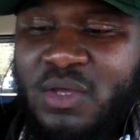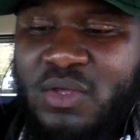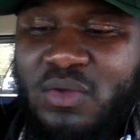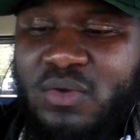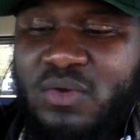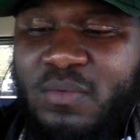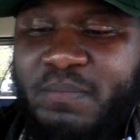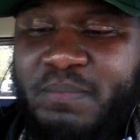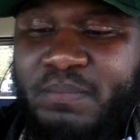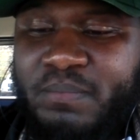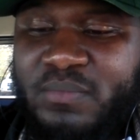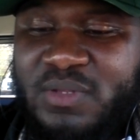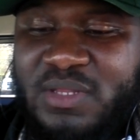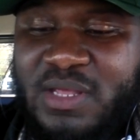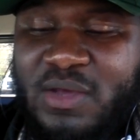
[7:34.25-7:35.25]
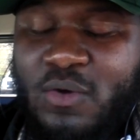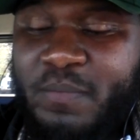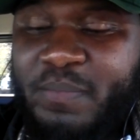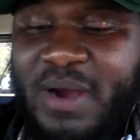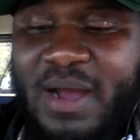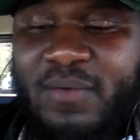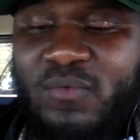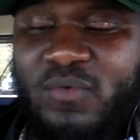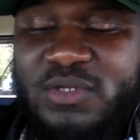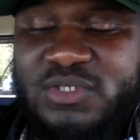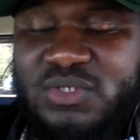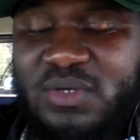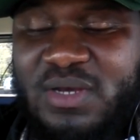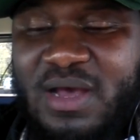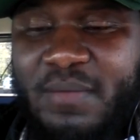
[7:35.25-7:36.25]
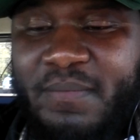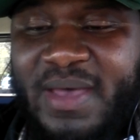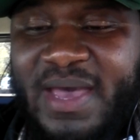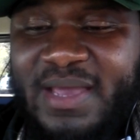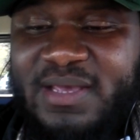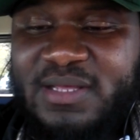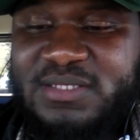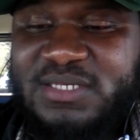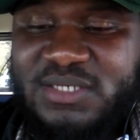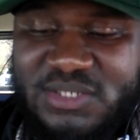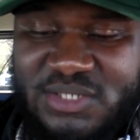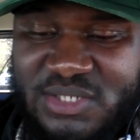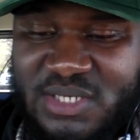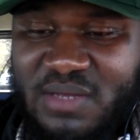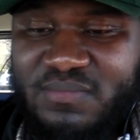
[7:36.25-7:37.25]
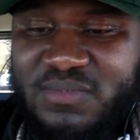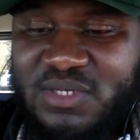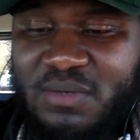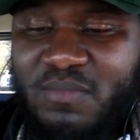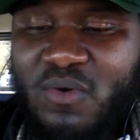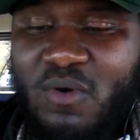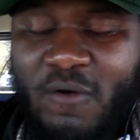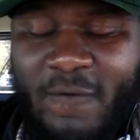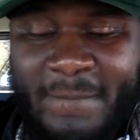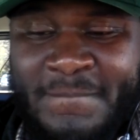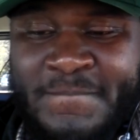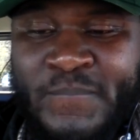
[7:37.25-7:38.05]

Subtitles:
they will probably want you to come back and teach them some more.